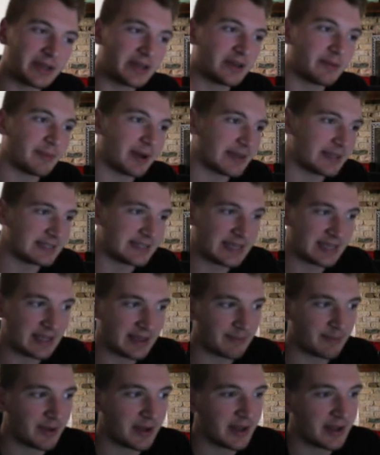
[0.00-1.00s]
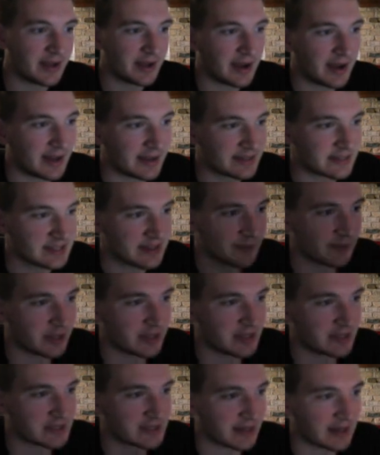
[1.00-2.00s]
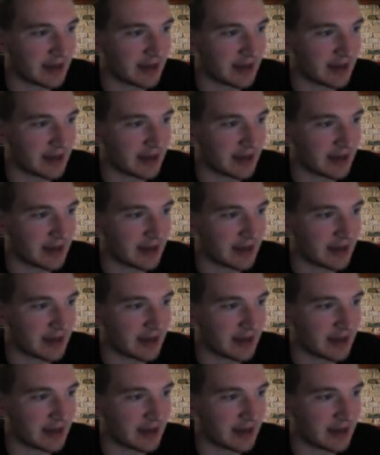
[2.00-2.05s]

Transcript: into my team on some of these.